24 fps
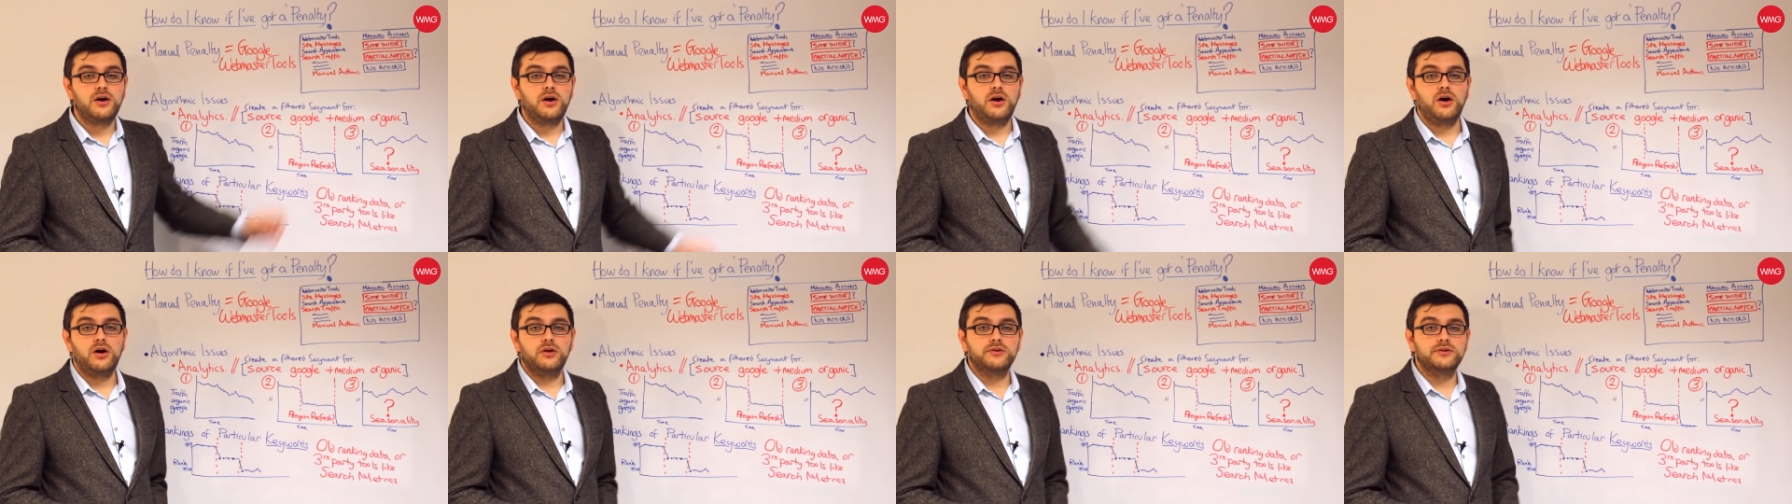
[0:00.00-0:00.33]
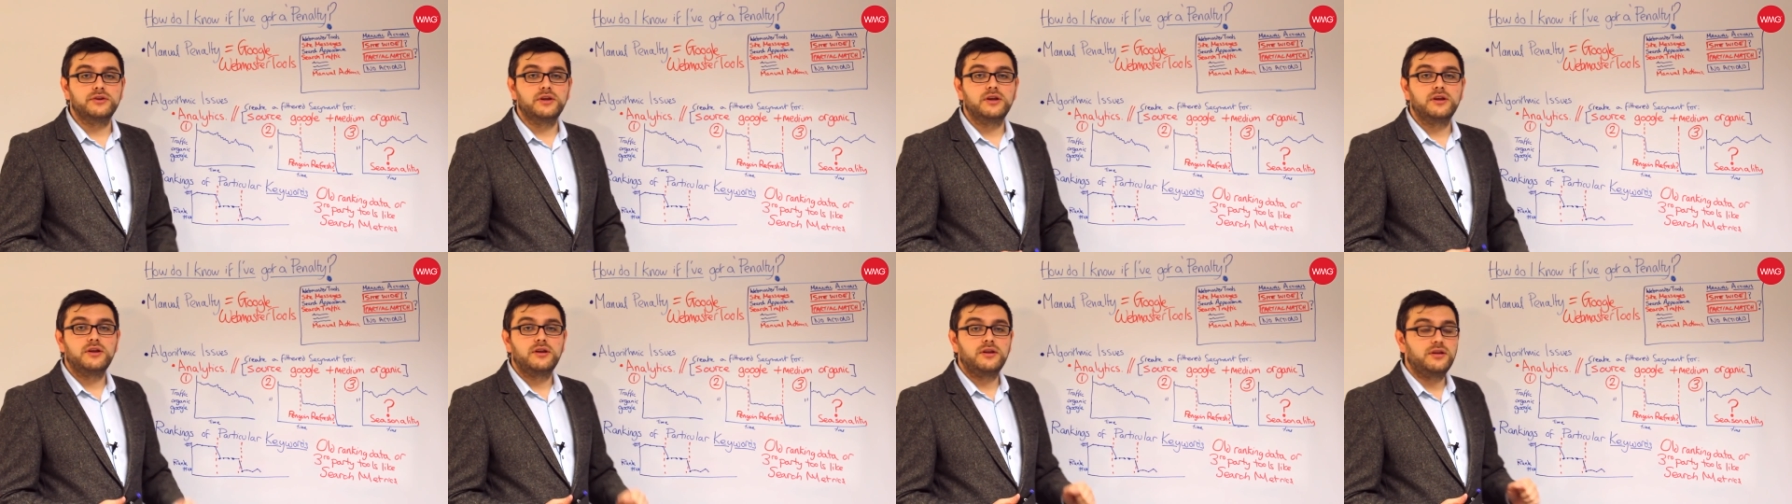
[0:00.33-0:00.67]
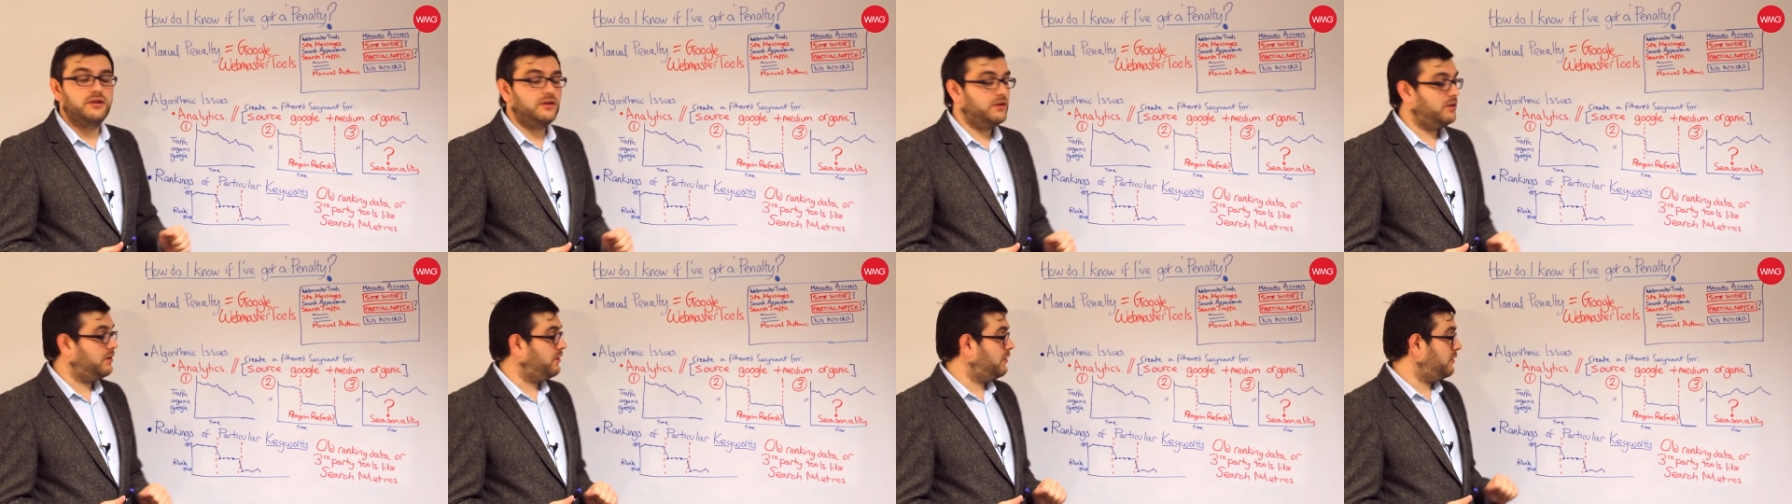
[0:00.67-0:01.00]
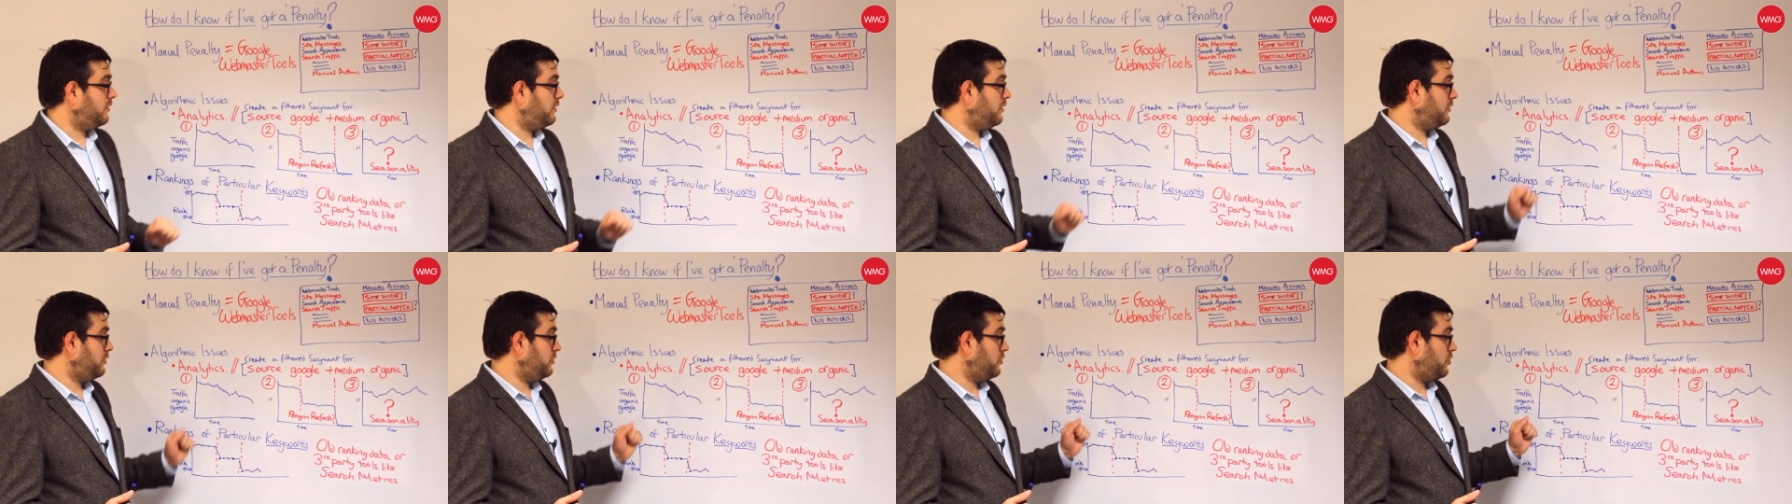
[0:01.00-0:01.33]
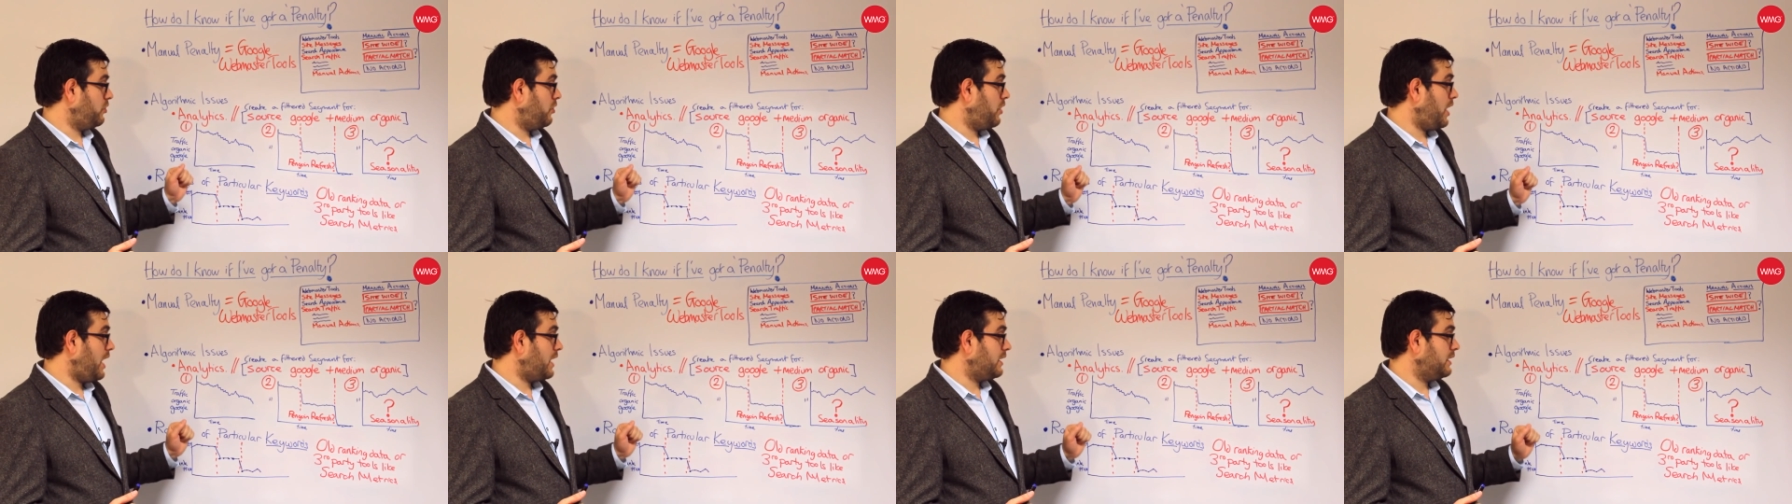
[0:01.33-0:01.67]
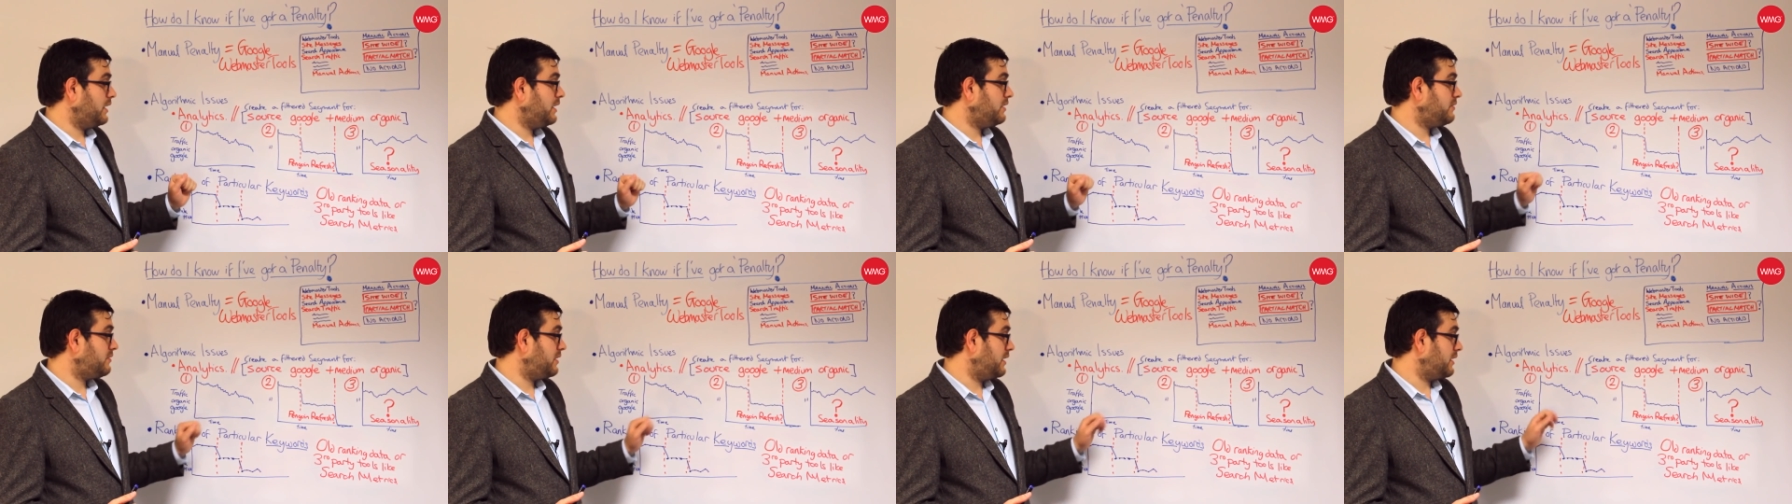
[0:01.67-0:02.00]
on your
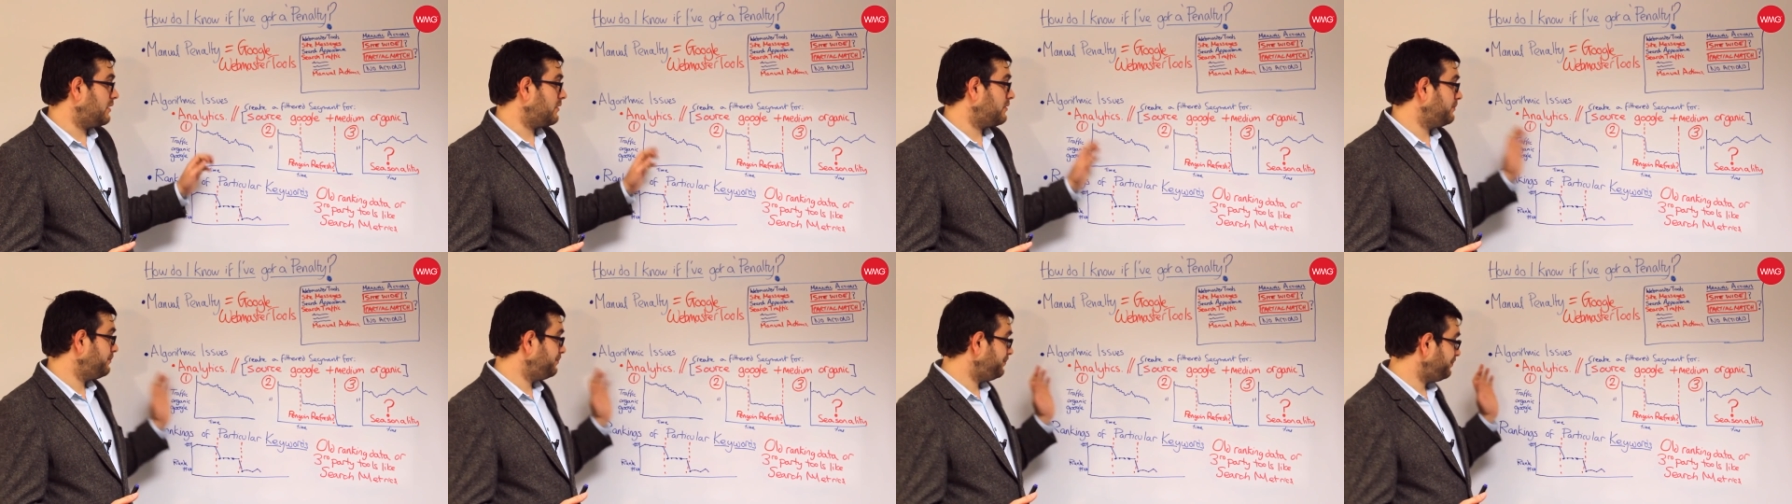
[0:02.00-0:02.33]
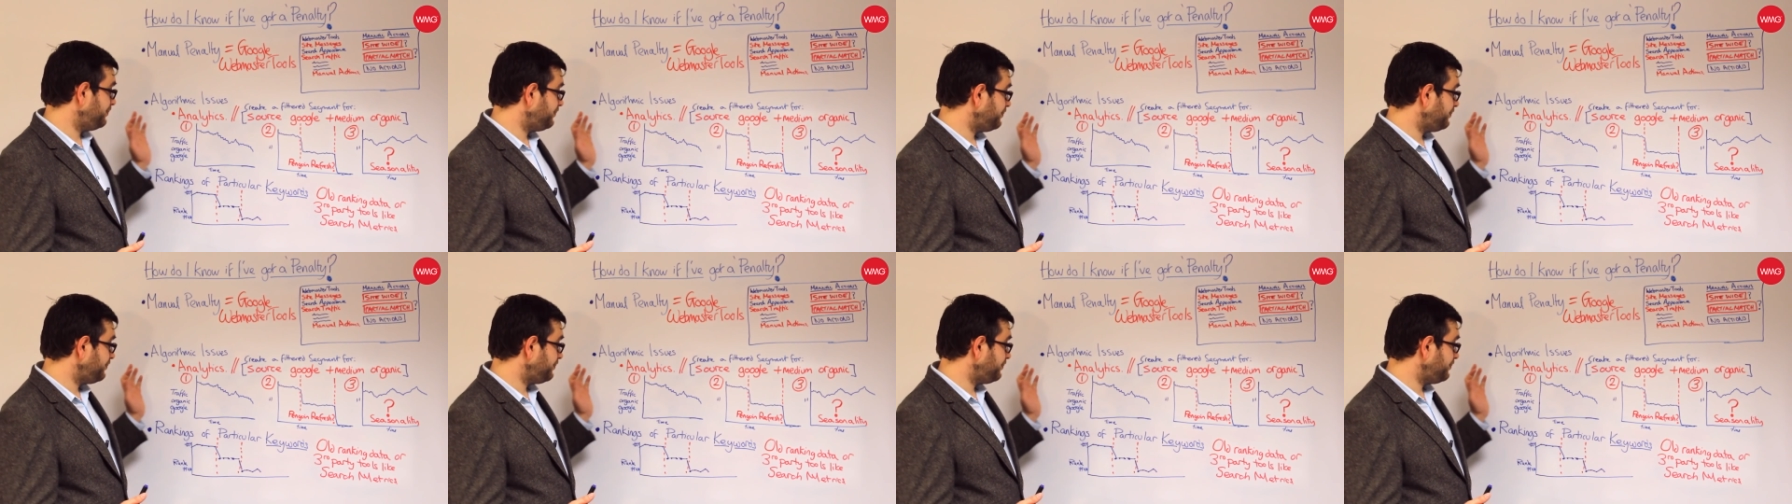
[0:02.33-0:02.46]
analytics.